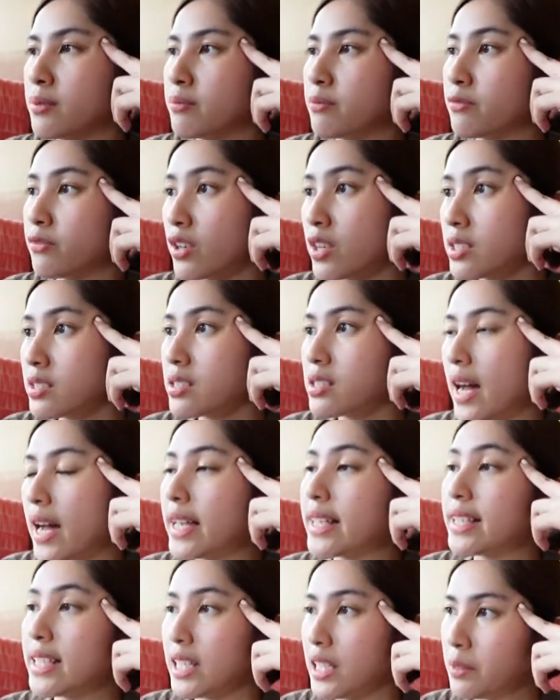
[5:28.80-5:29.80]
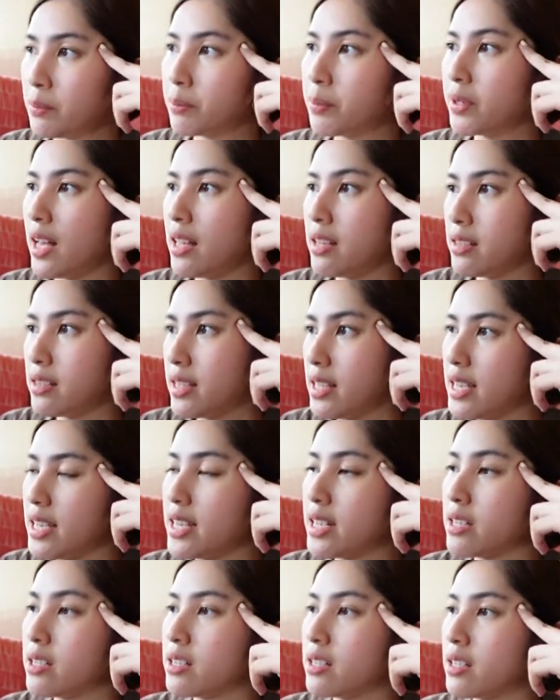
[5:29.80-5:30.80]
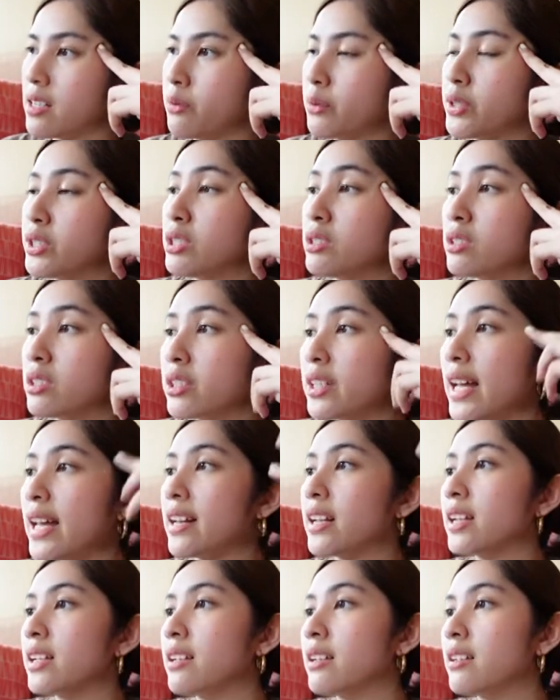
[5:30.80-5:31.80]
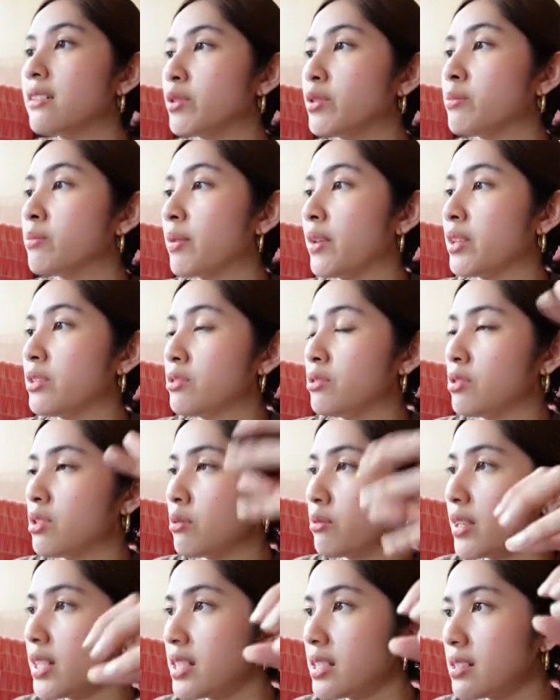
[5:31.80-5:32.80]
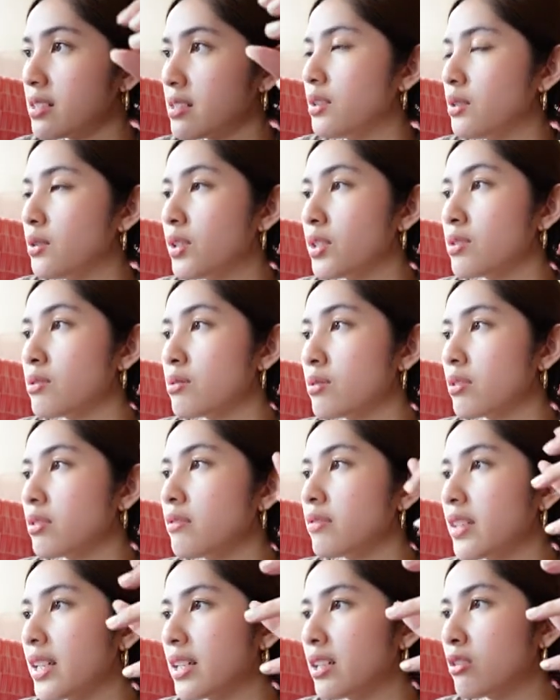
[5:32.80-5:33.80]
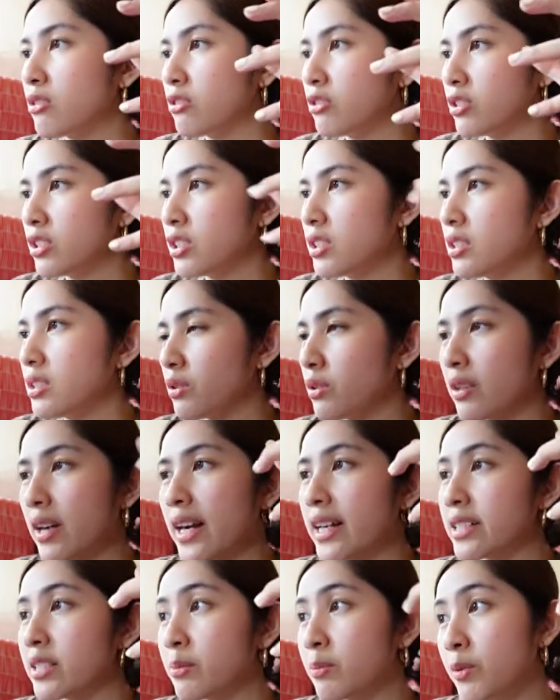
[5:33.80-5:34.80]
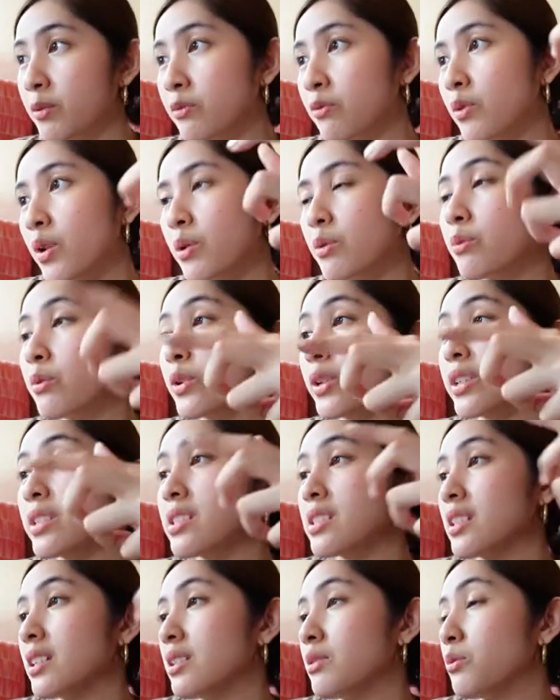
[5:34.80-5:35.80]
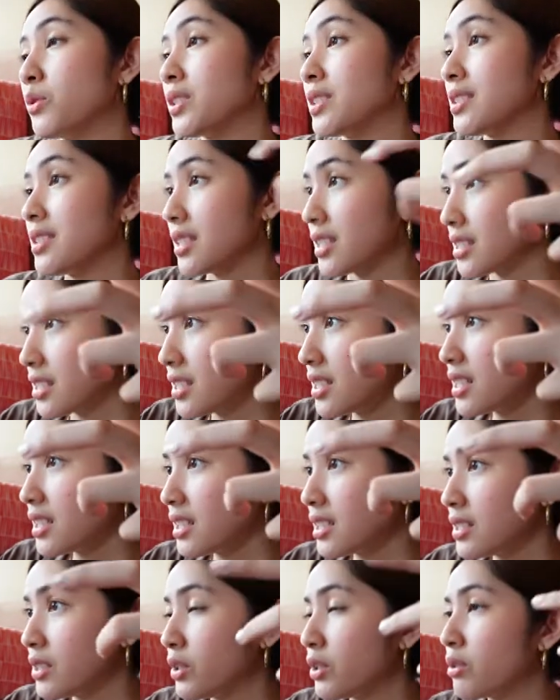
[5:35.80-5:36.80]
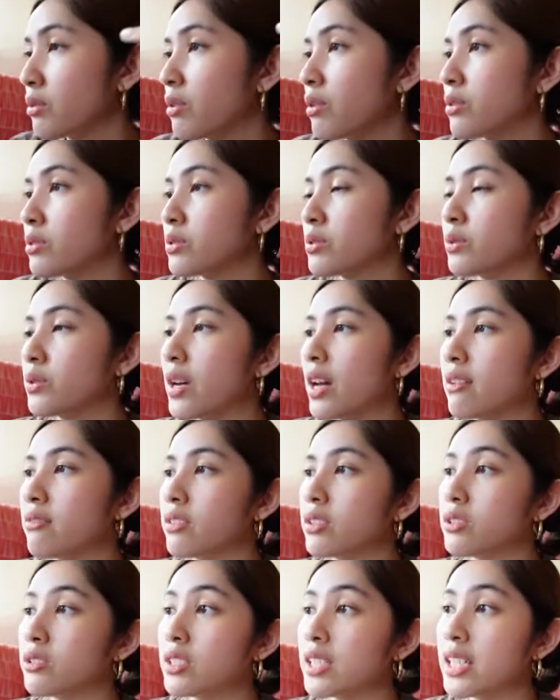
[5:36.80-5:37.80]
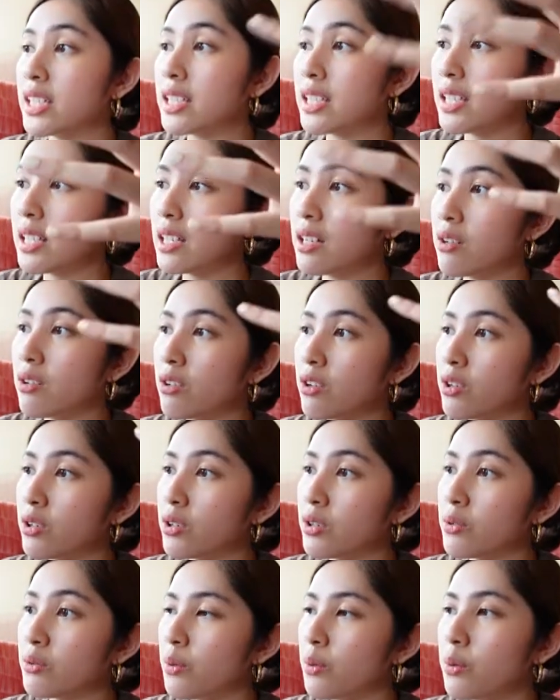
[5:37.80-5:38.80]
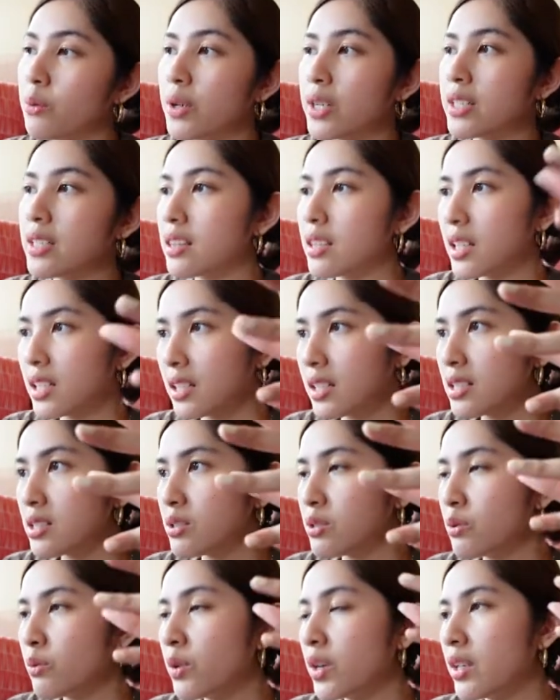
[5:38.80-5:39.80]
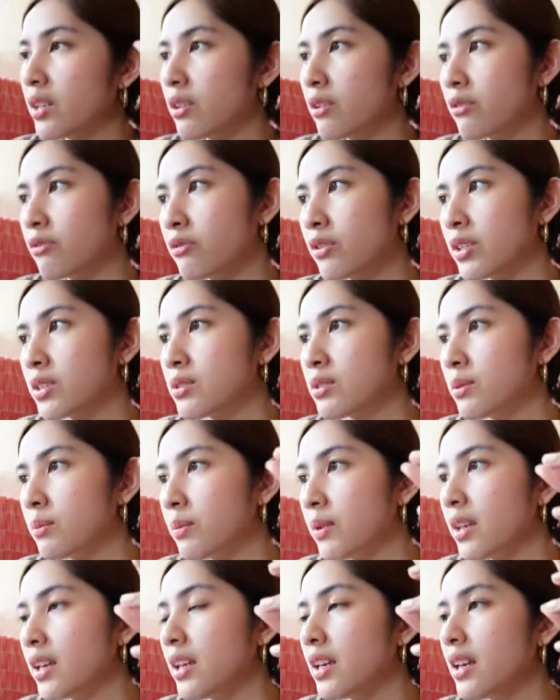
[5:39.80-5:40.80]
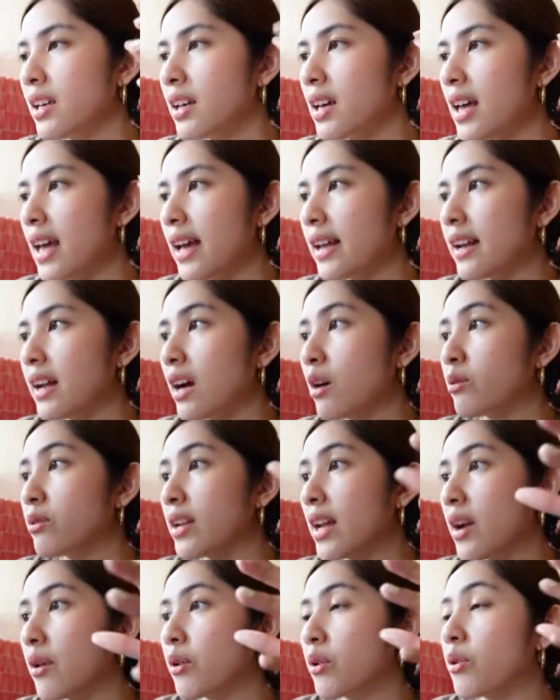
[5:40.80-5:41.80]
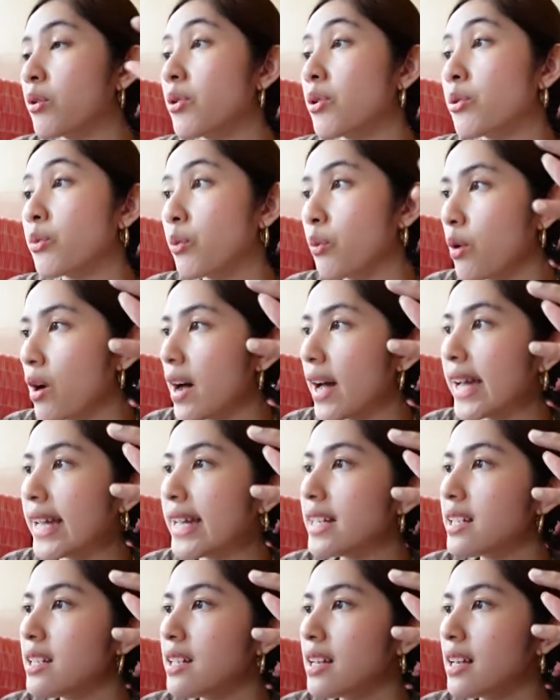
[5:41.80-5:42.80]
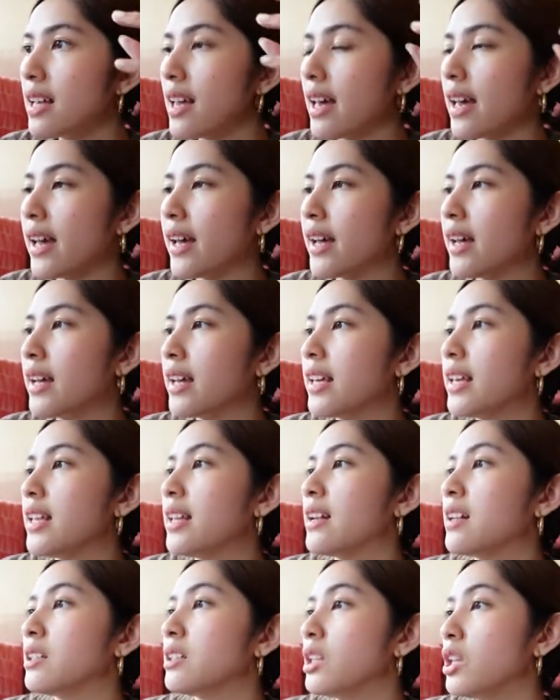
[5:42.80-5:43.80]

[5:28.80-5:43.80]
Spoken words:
fonts, I keep. And then when you look at it compared to the rest, you can sort of get a good grasp of what works and what doesn't. You can also have a good idea on what thickness you want your font to be and how narrow or wide. And